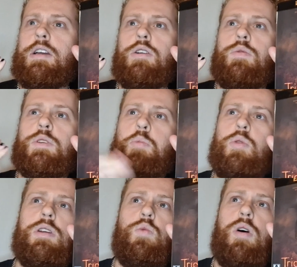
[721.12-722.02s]
we're
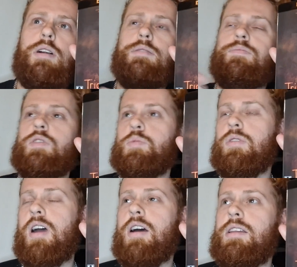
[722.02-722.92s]
spoiling one.
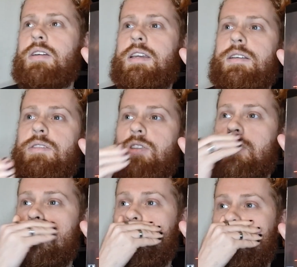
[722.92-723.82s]
I like
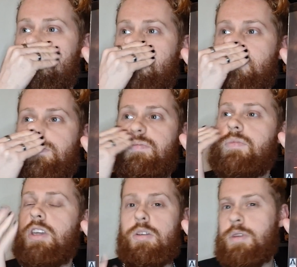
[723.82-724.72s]
just
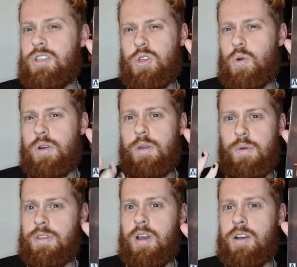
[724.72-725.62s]
the opening story
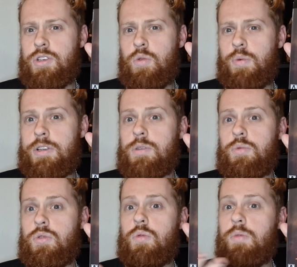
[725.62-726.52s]
with the high school
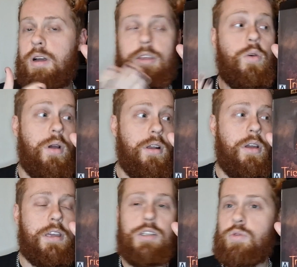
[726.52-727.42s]
principal. I quite
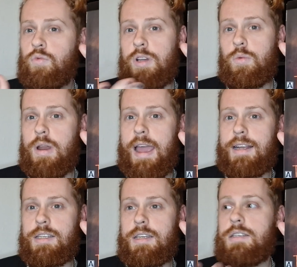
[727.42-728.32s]
like, is really well
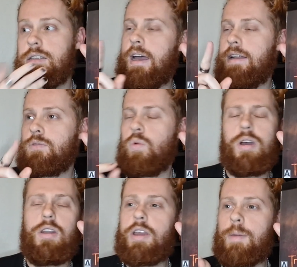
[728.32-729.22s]
acted, and what I
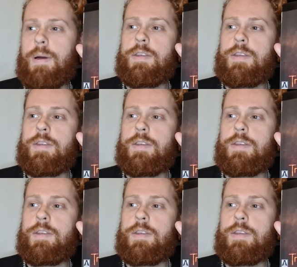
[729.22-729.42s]
like about